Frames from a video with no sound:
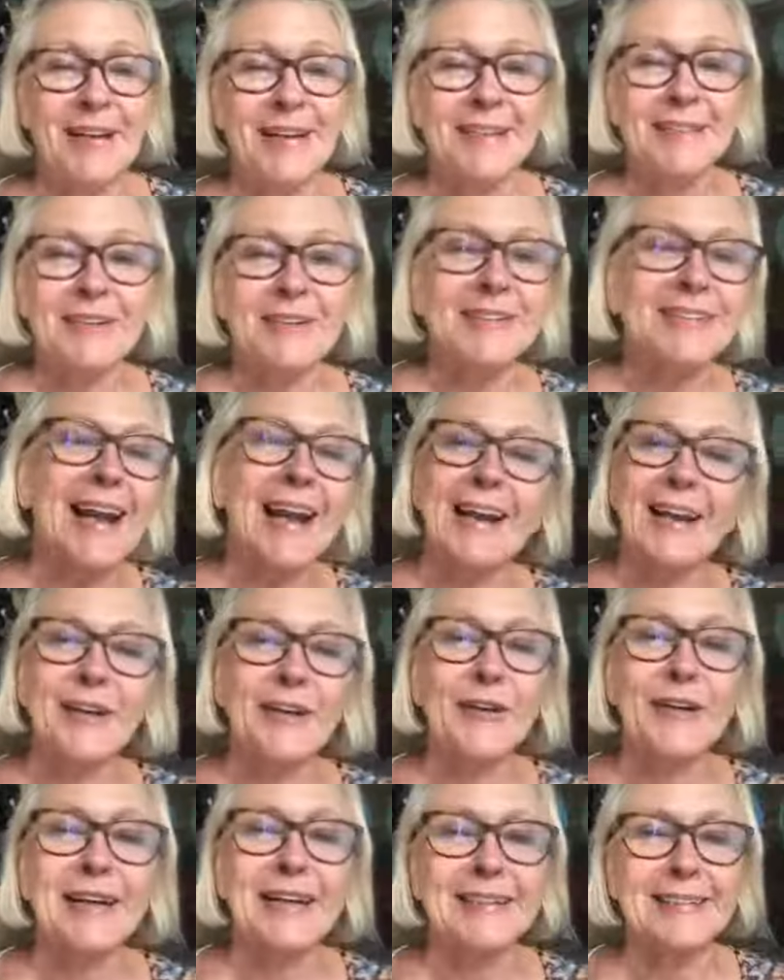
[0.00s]
So it's not like
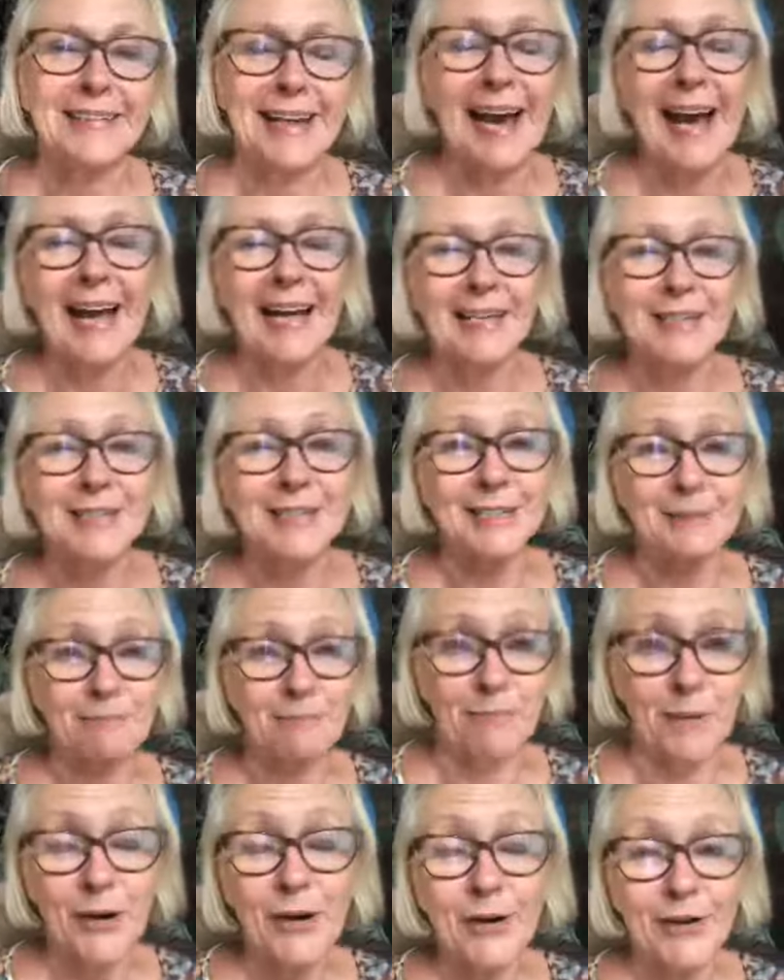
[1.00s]
you're going to die. It
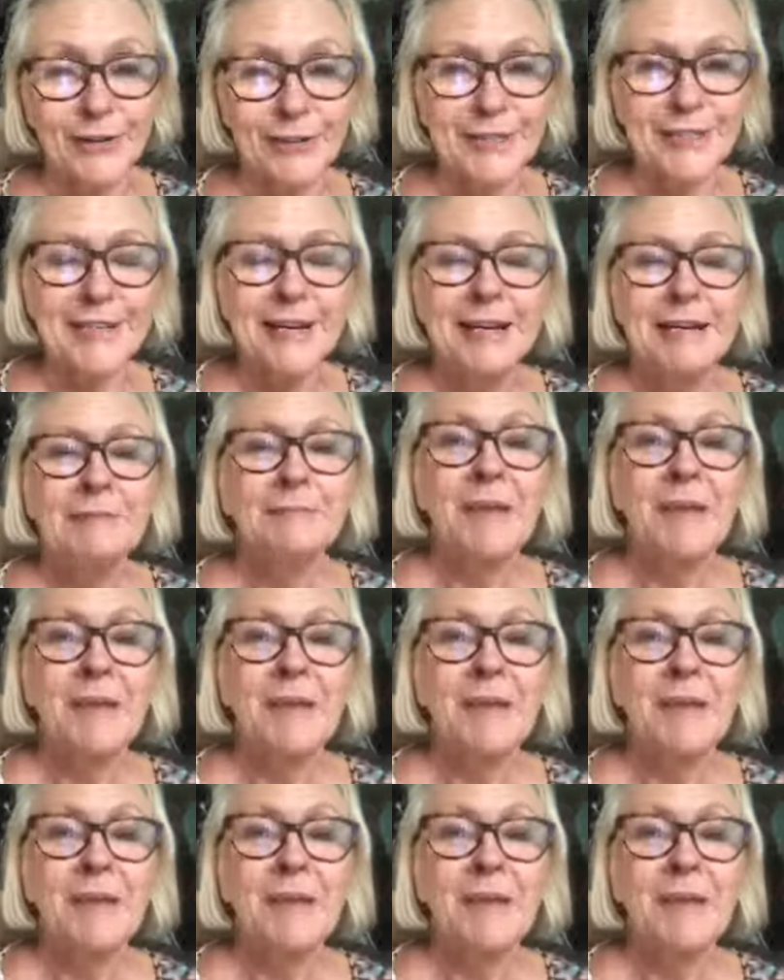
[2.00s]
just burns.